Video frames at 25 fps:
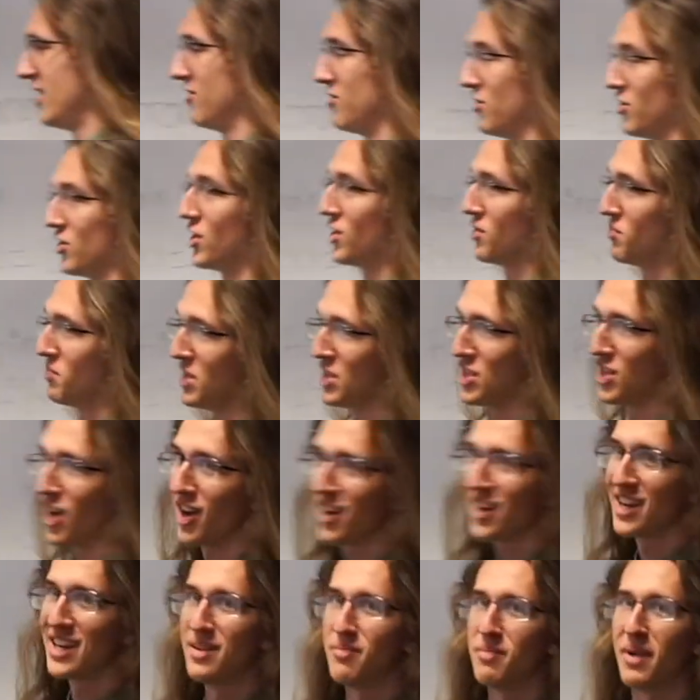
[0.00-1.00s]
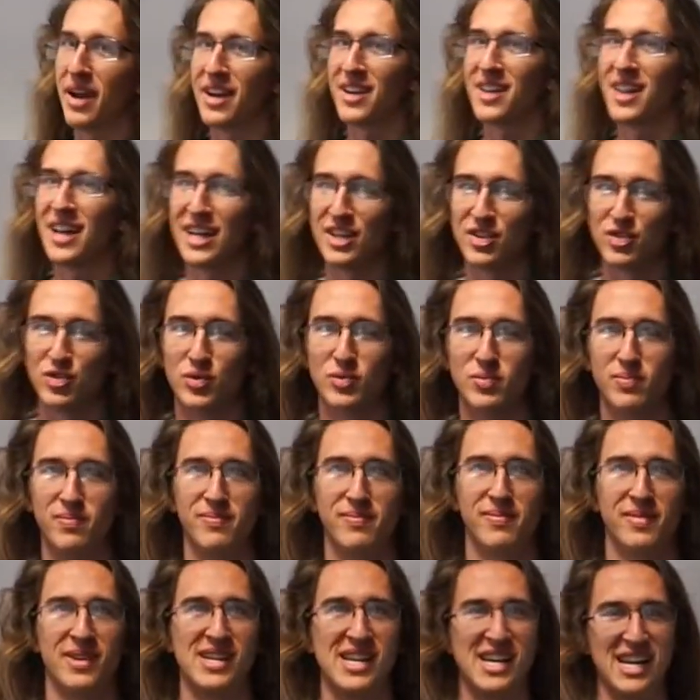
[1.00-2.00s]
You're going to be talking in my classroom,
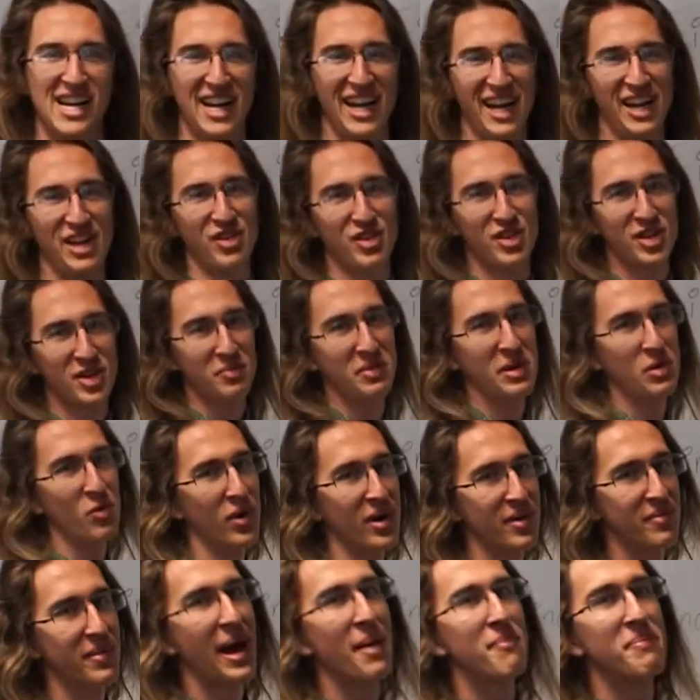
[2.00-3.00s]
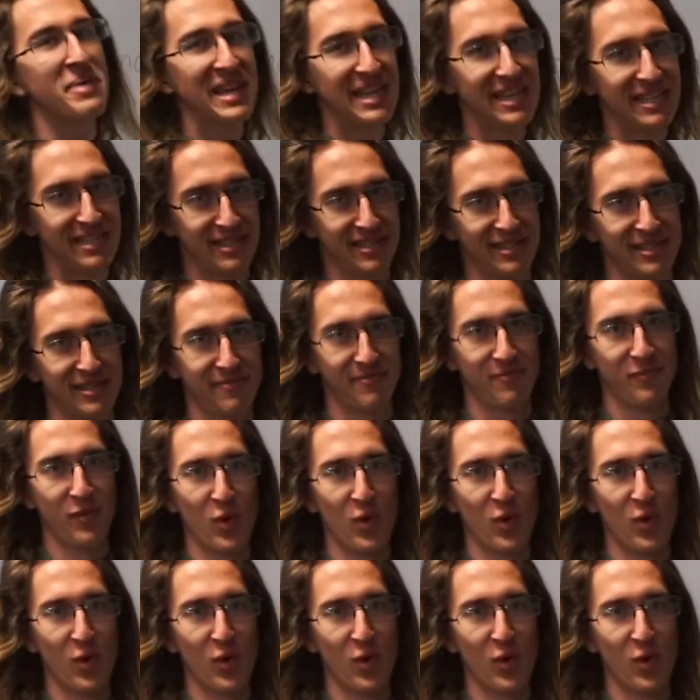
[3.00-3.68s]
and you're going to be one of my bees,